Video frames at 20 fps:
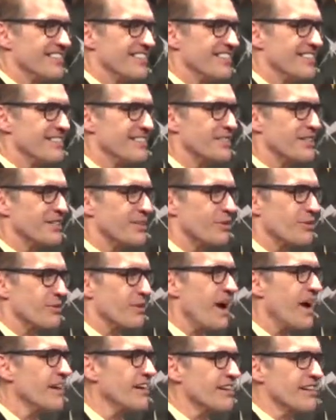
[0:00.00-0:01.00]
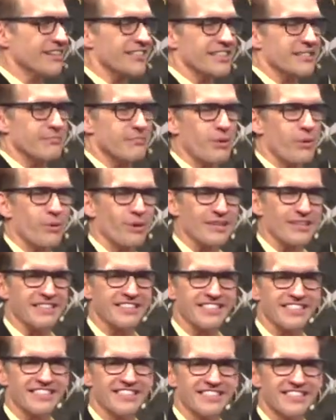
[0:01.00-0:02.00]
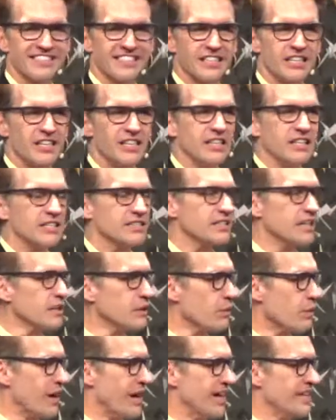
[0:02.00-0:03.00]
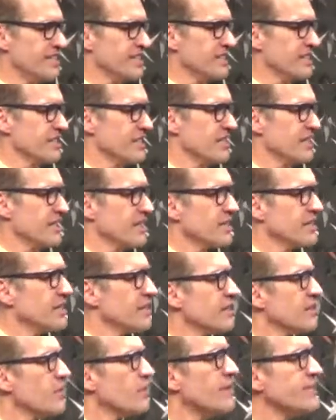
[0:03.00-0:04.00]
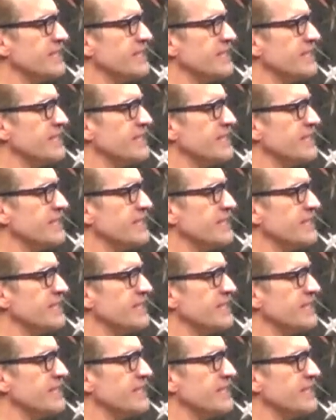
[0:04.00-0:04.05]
is chronically important. Because otherwise, we